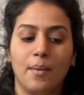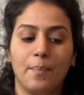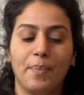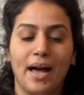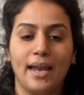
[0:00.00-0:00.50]

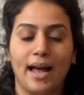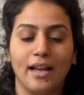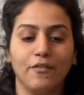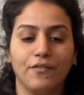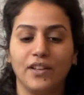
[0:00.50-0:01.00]
But
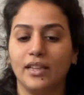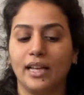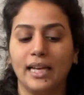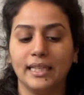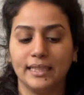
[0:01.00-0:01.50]
I feel
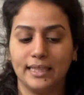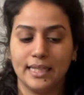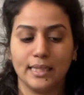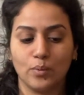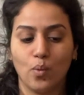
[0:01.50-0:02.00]
like
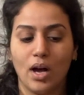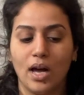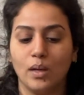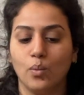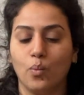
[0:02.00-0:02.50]
this
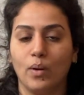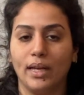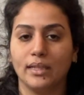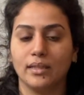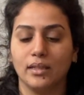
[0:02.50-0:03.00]
one
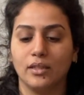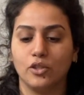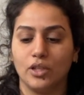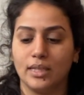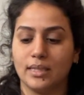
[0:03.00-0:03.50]
with
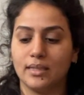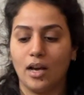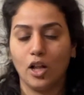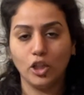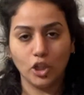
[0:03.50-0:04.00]
just
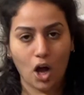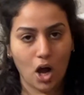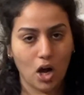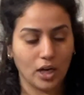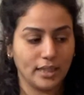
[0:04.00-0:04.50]
a
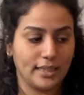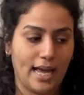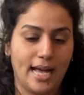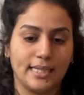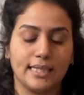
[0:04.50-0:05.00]
long
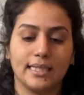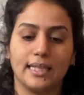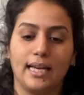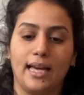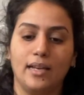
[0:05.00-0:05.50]
desk
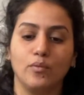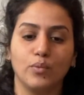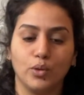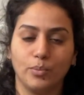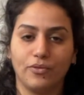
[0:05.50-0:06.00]

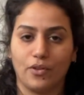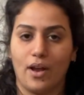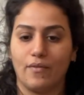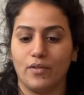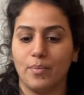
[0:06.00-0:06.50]
and room for
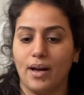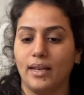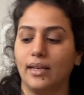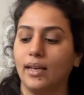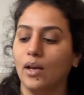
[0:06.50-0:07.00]

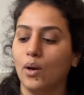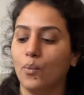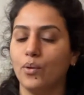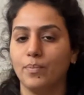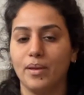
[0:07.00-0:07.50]
everybody
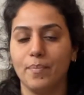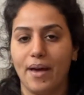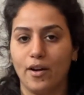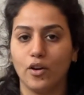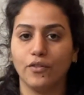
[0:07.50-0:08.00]
would be
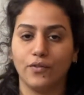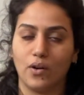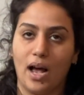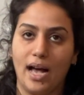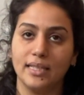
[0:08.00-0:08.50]
better
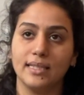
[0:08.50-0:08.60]
for us.